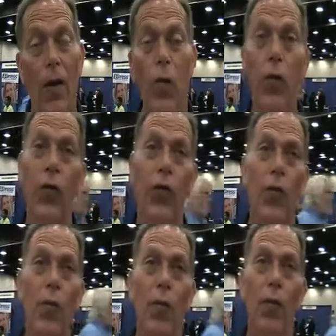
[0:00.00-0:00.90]
Well, this is
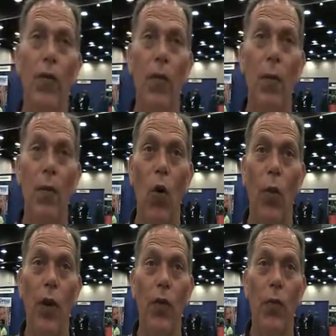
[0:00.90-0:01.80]
the Mississippi
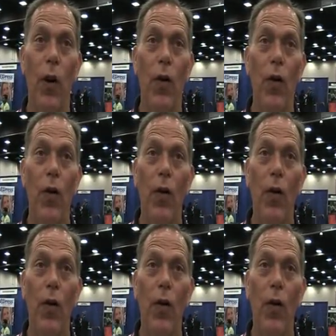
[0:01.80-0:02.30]
Employment Expo.